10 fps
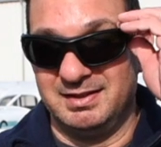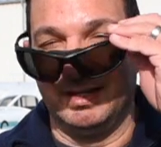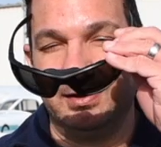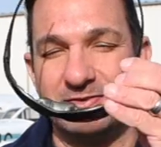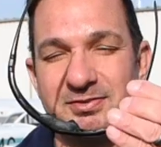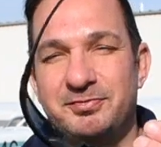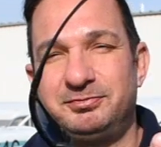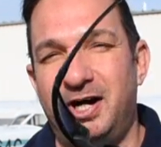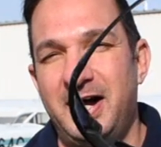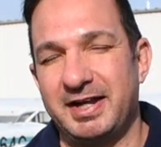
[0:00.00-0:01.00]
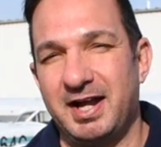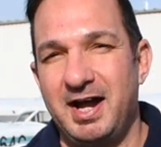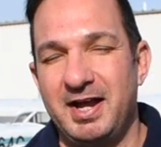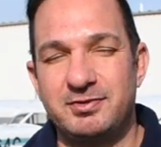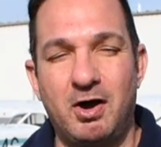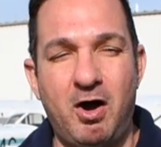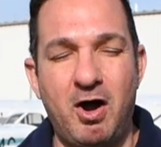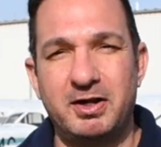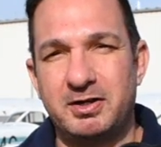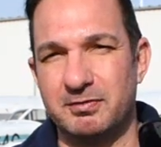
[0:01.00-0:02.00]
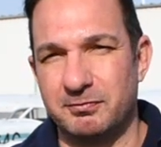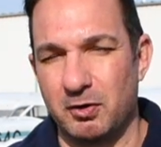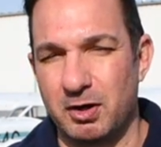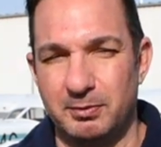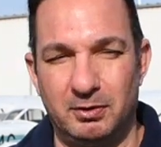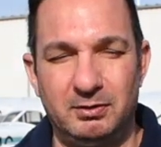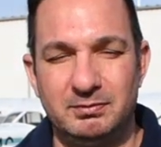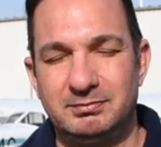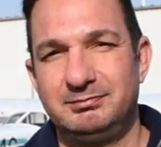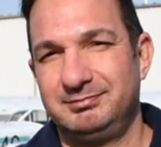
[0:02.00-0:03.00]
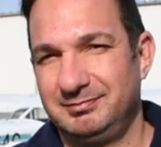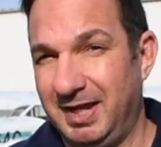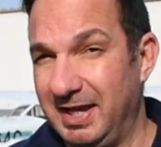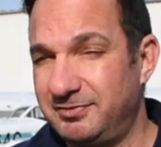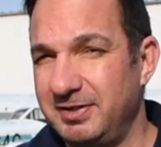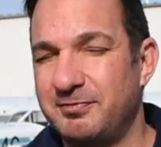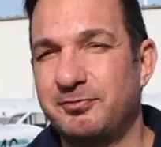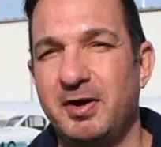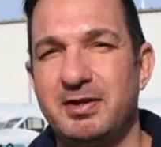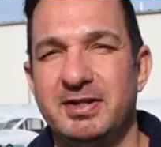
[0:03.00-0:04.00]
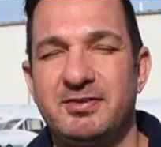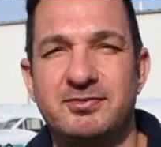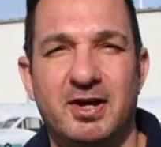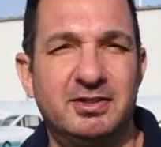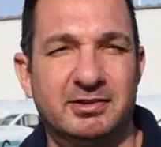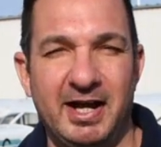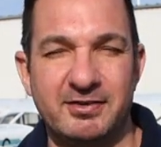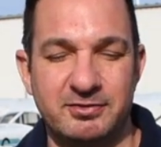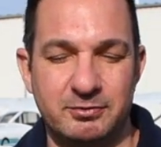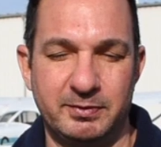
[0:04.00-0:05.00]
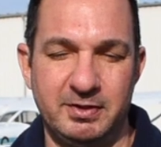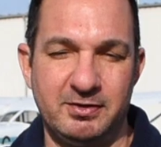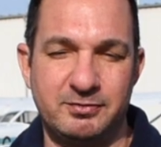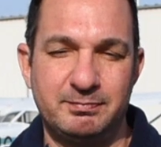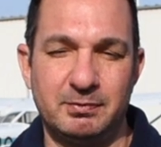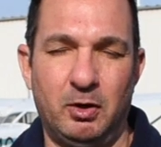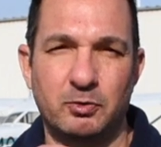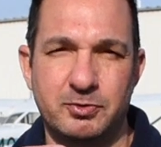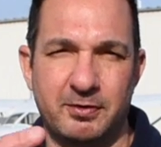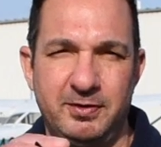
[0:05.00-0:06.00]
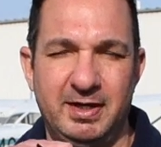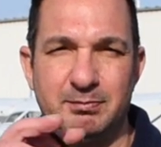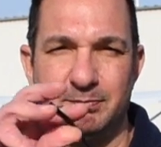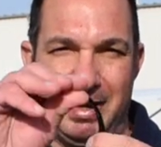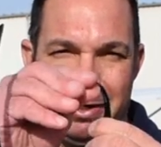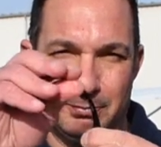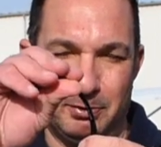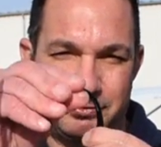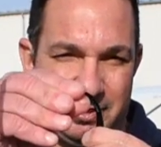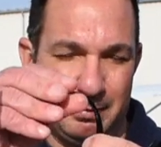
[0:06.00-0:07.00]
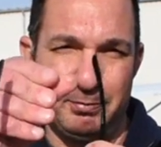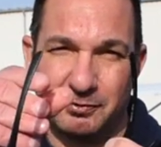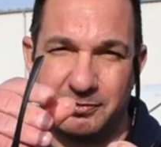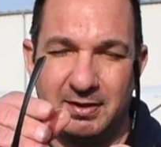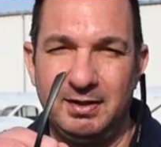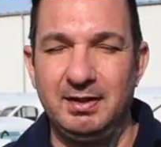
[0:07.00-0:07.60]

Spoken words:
Yeah, these are the Flying Eyes Hawk Convertible headset-friendly sunglasses with these ultra-thin bendable temples.